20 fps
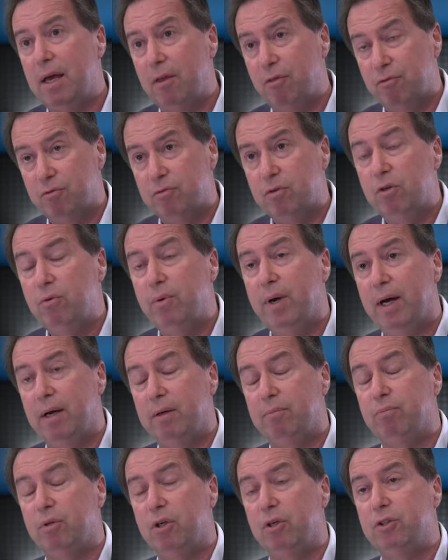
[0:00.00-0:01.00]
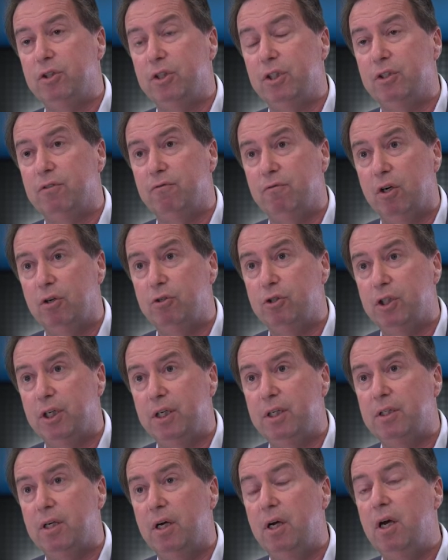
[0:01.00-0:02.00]
through our process flow
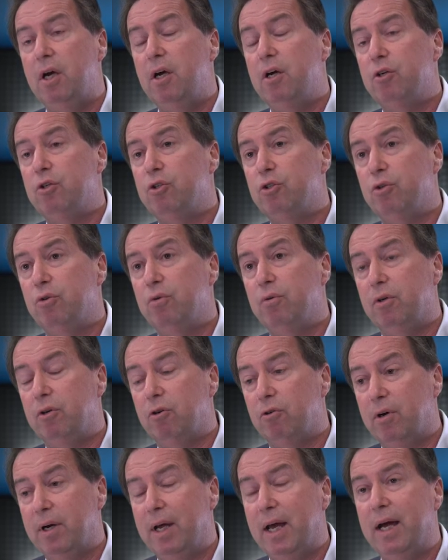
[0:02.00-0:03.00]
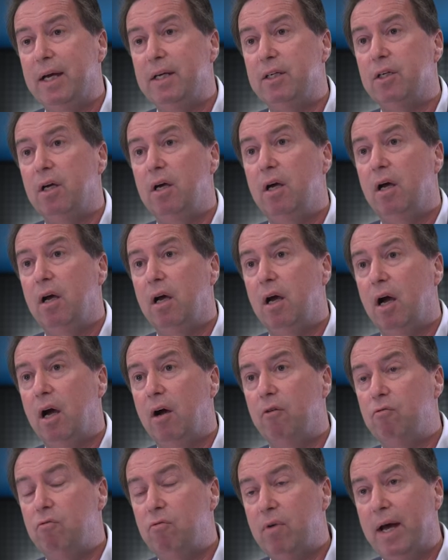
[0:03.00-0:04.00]
sheet to create
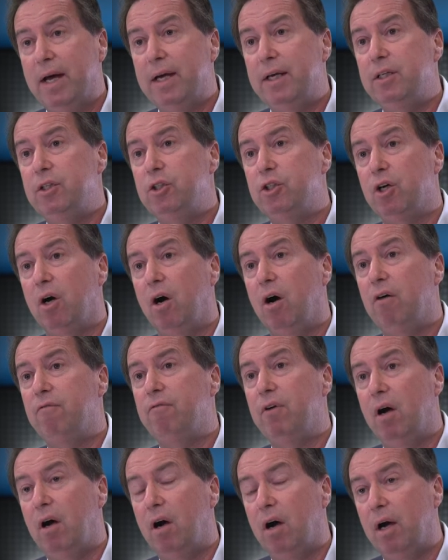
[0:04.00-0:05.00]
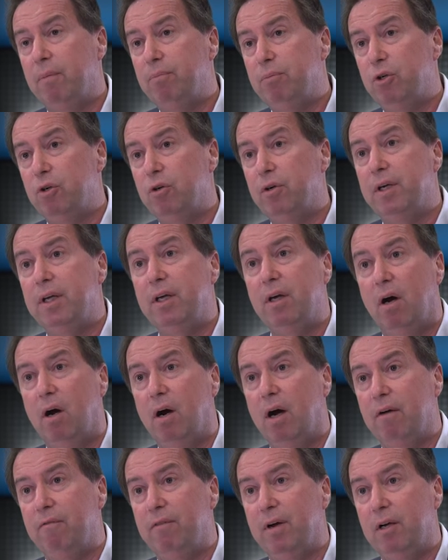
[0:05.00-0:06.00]
a range of high purity,
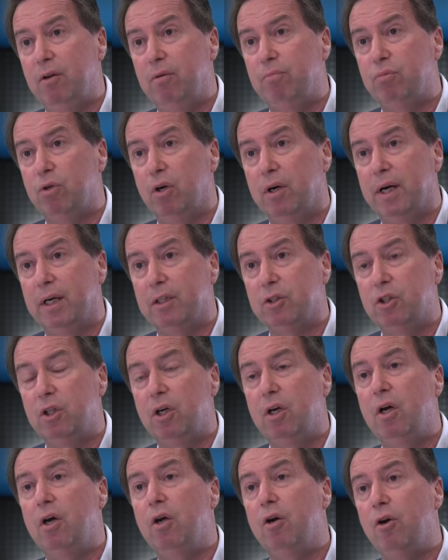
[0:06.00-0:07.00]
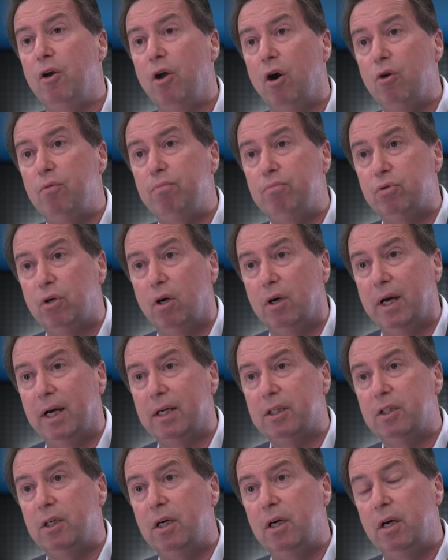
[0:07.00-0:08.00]
high value products. No
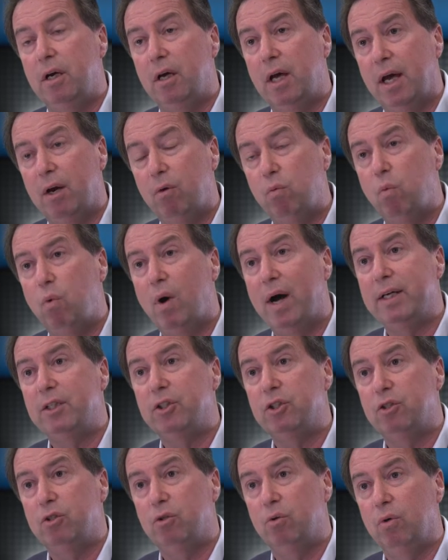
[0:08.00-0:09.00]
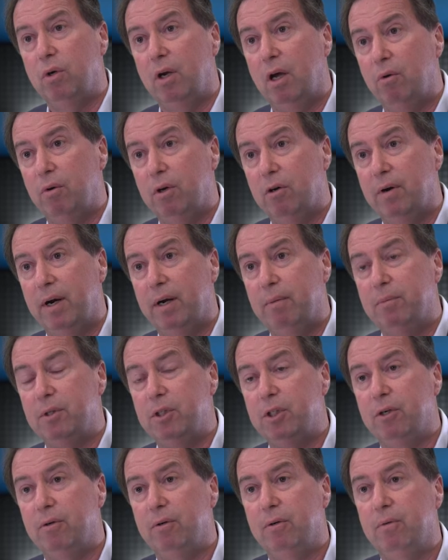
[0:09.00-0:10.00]
product and waste or lower grade
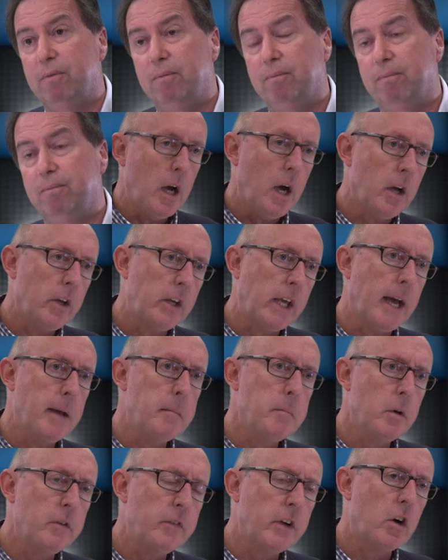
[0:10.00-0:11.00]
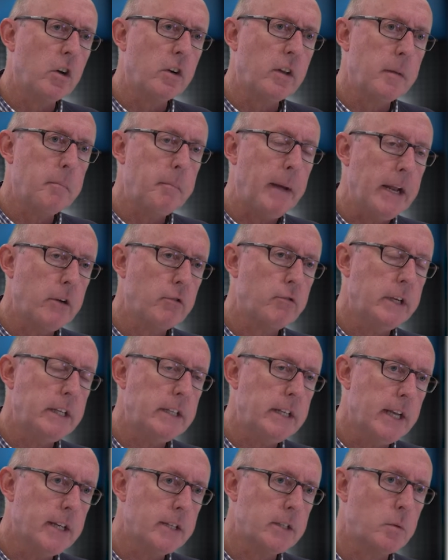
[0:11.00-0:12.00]
material. Okay, moving on to the battery
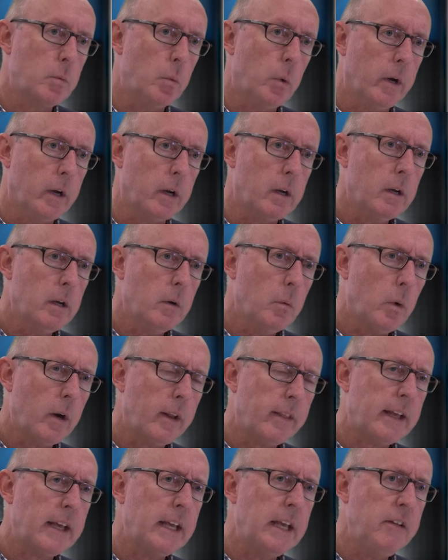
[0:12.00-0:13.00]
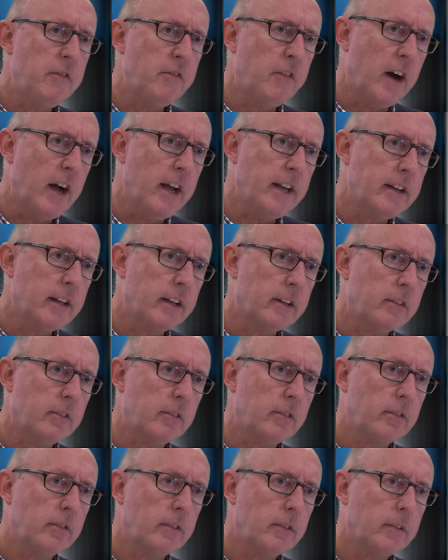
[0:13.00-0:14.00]
test work, what are the key
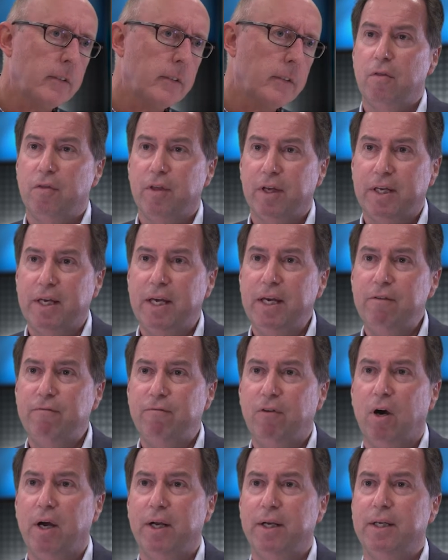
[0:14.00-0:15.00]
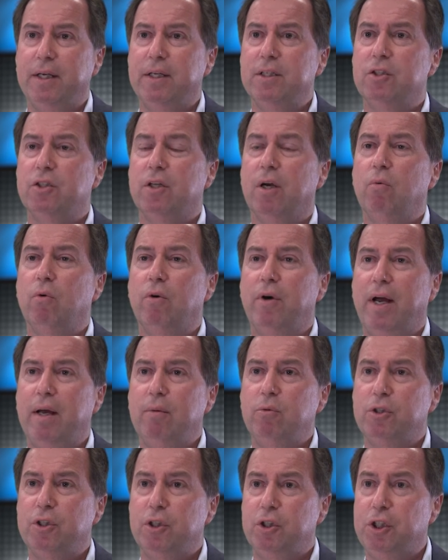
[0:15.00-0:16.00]
findings? The key finding is that we're
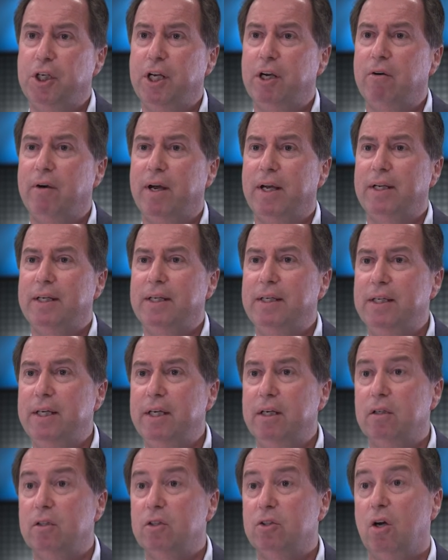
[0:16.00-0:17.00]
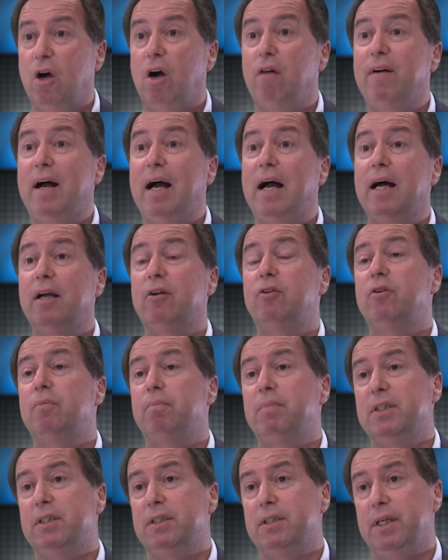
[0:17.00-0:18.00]
able to generate a yield of
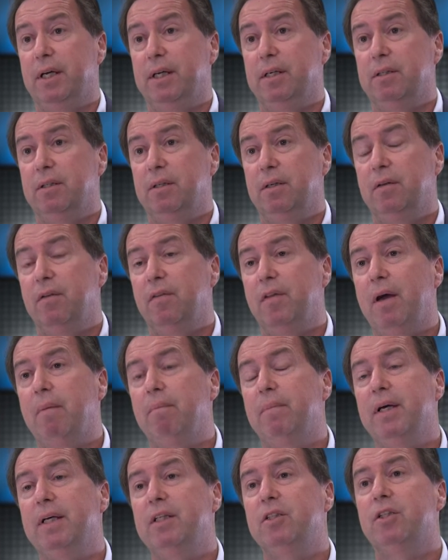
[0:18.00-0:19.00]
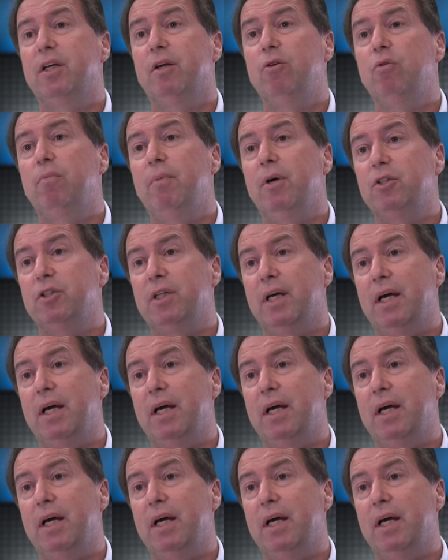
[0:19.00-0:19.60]
100%. That means that almost